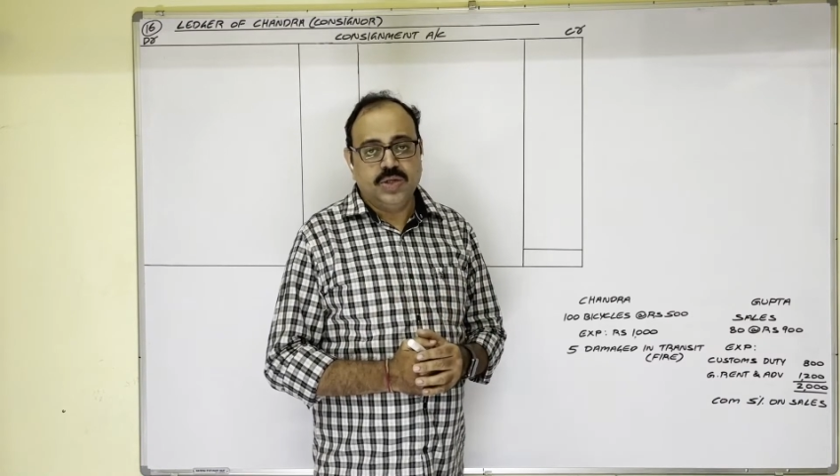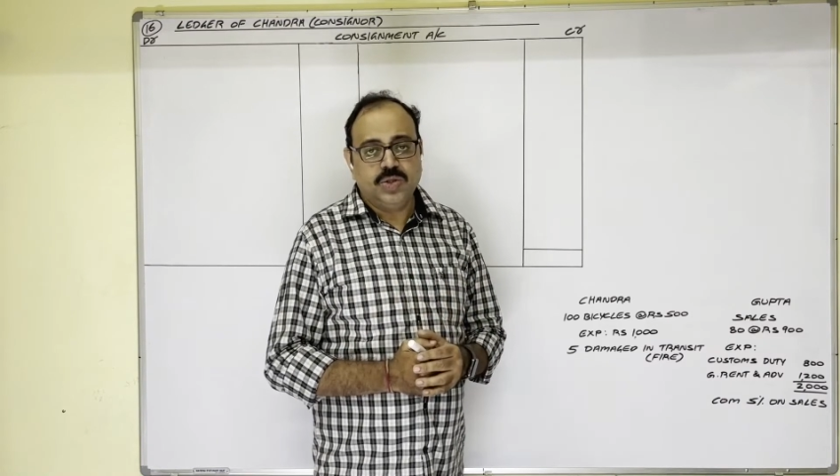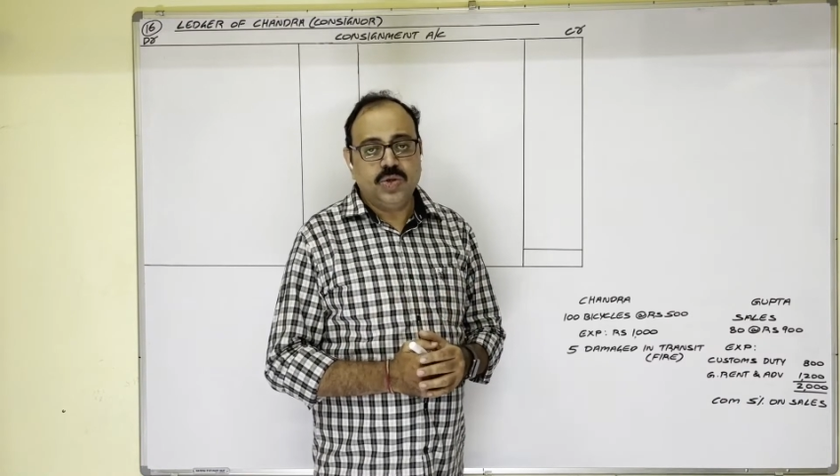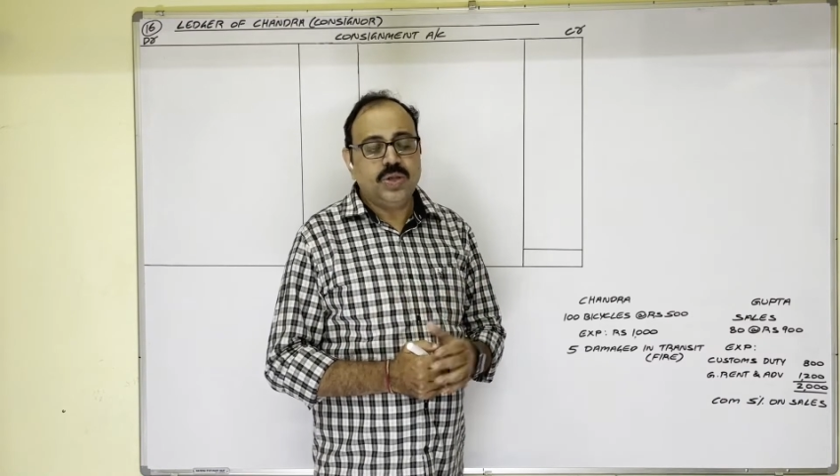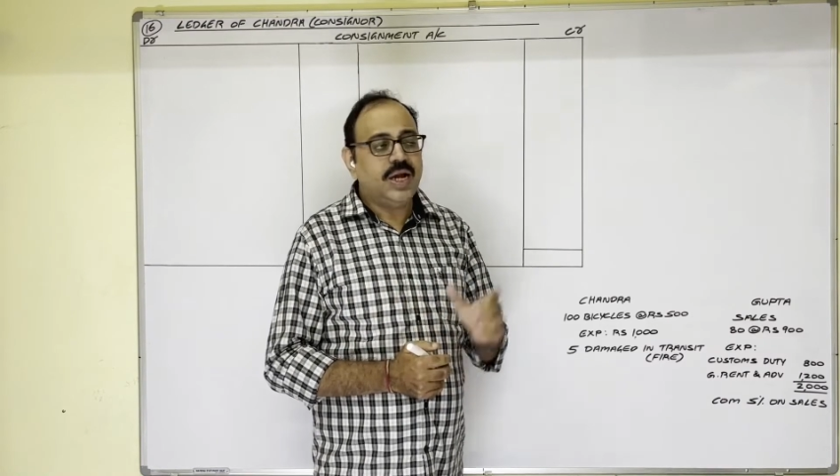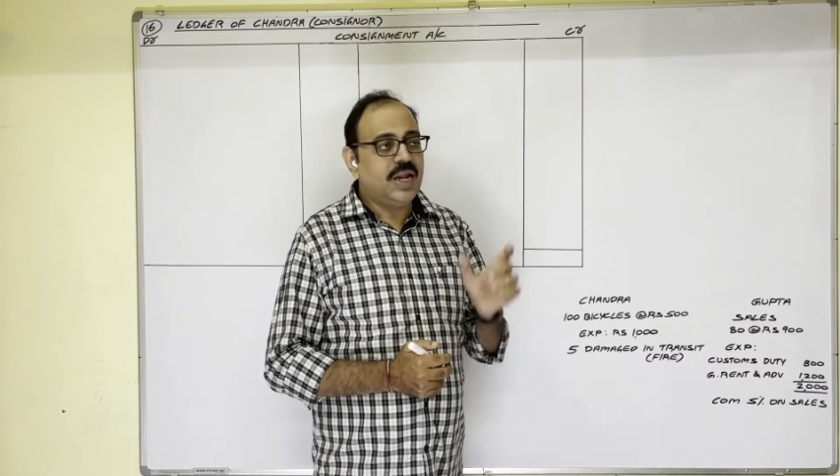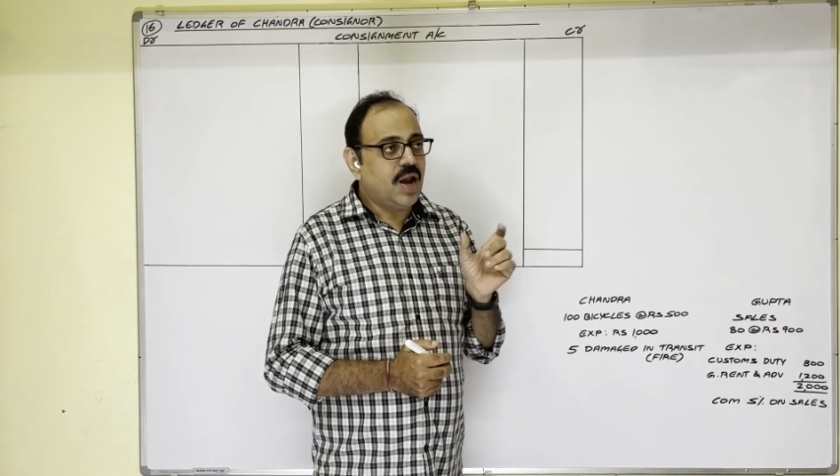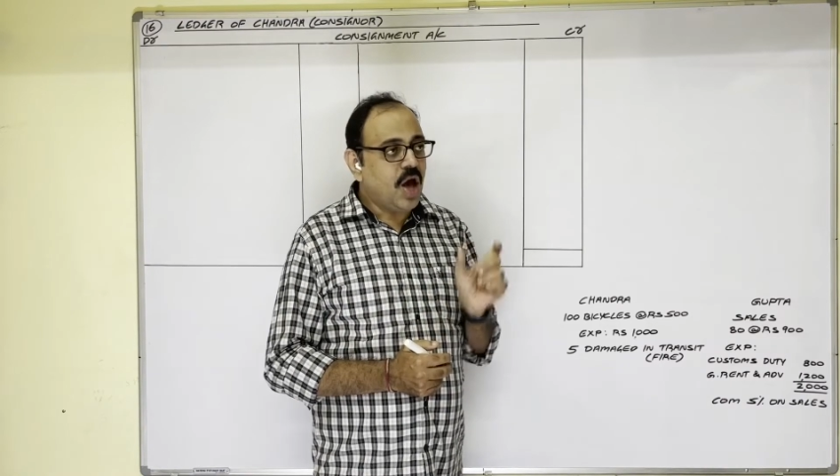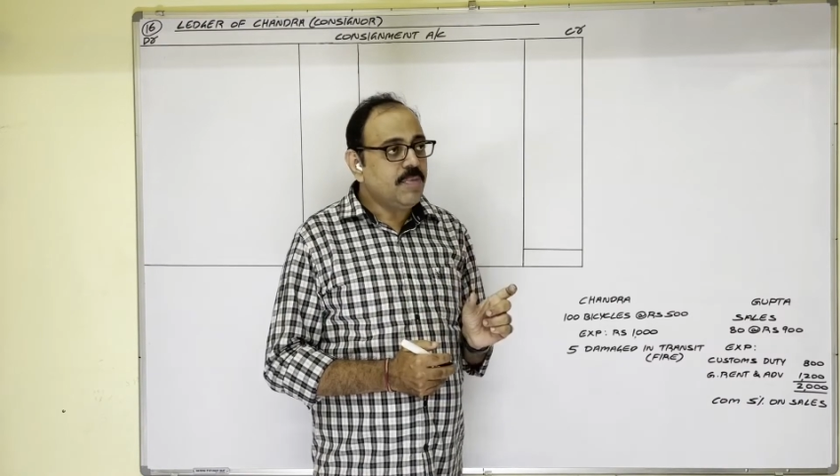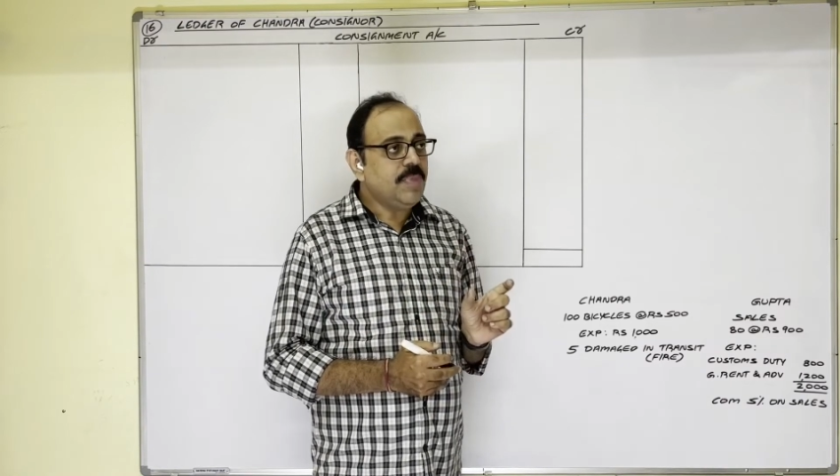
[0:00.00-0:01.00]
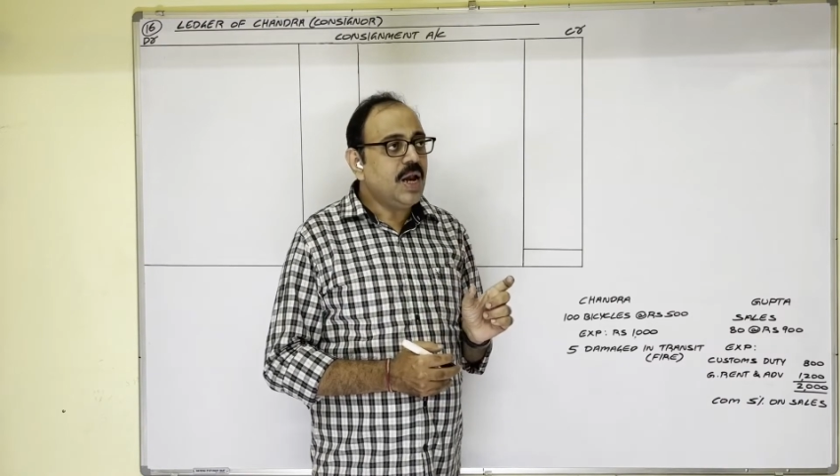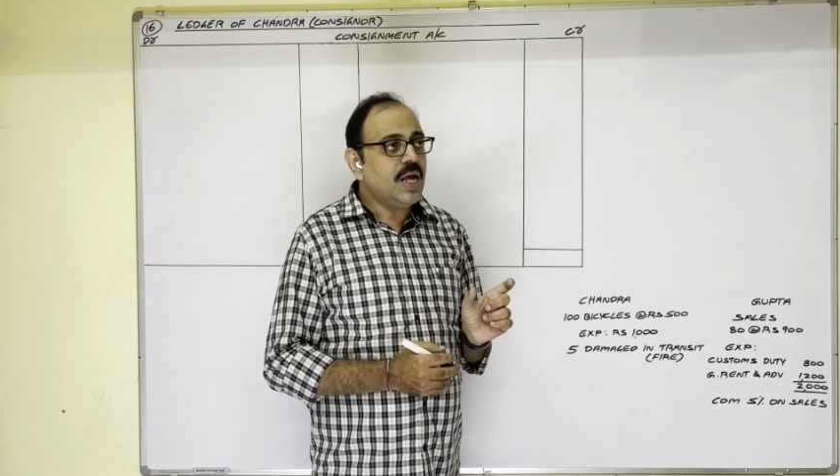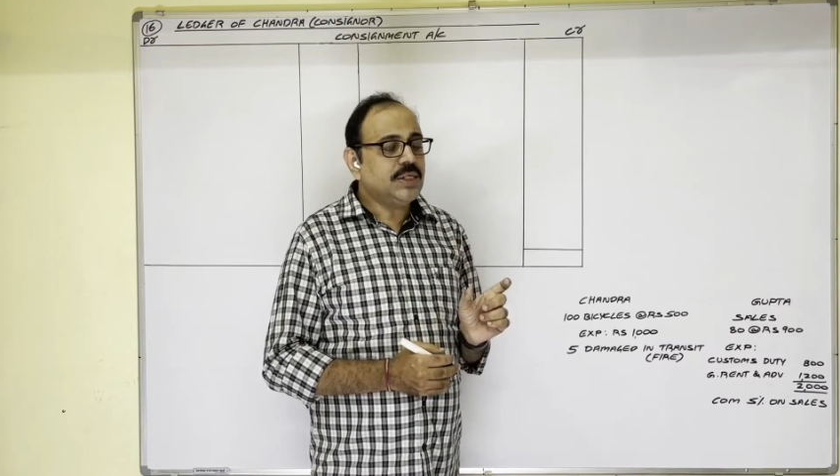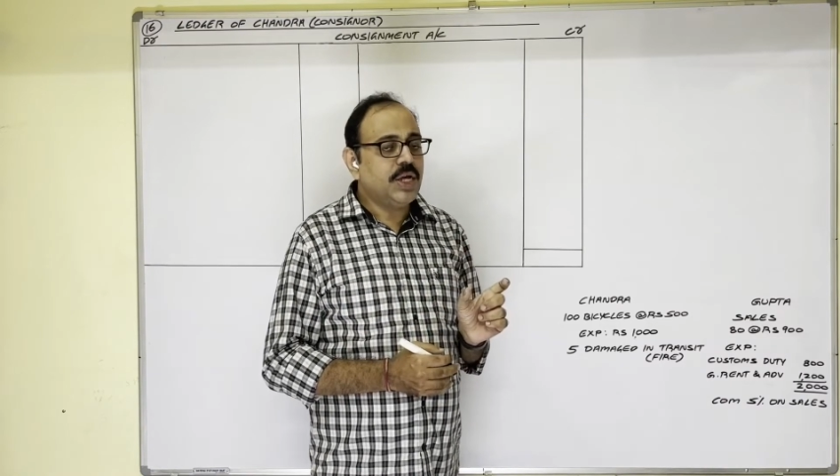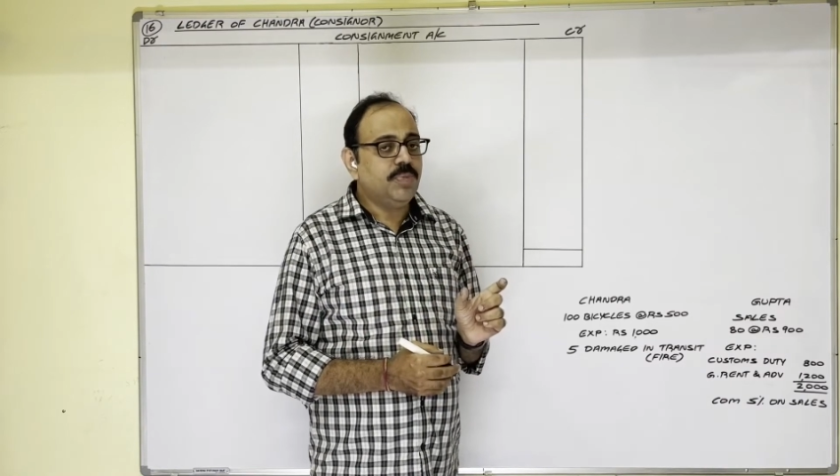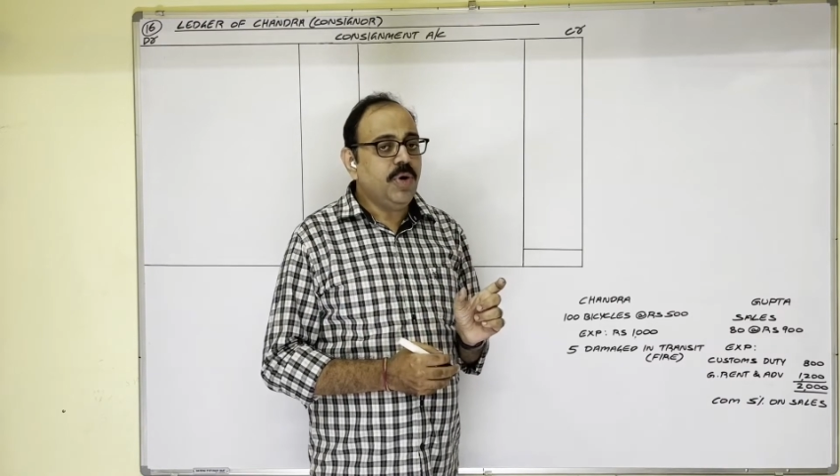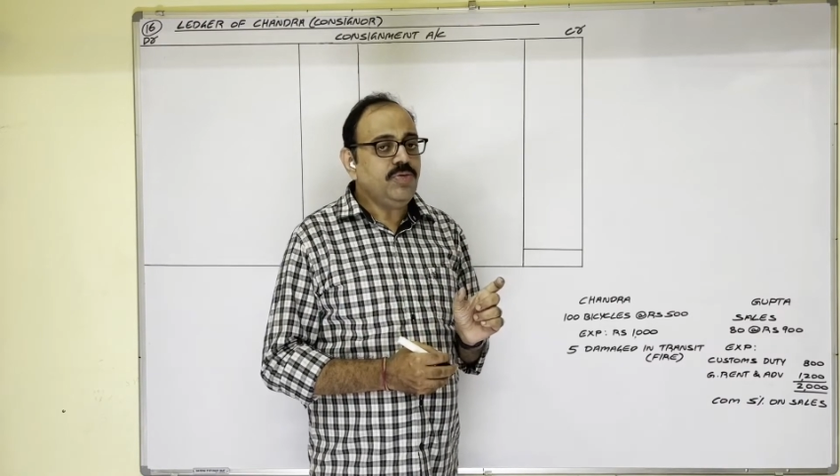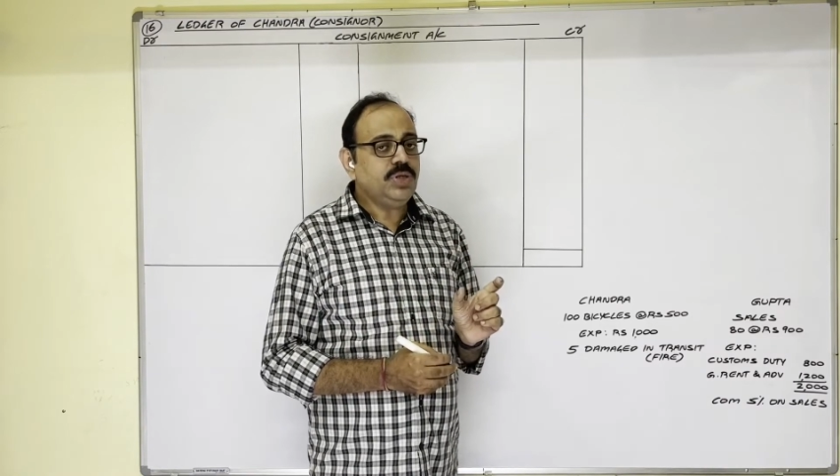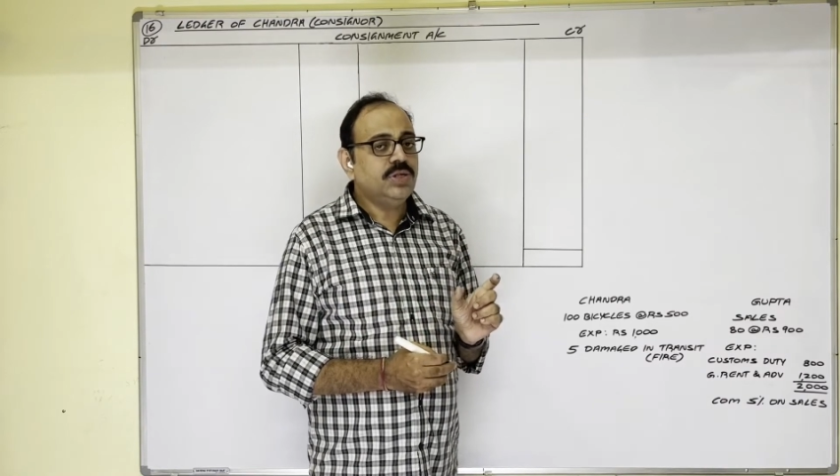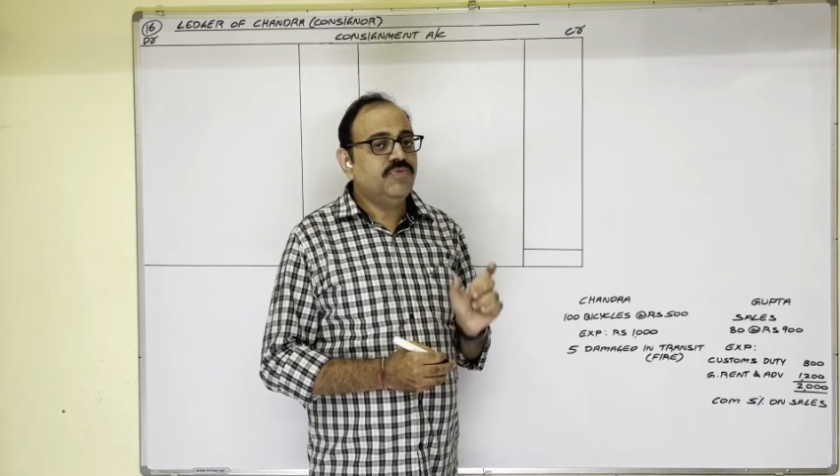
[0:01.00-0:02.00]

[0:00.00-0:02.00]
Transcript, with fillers: So that normal loss amount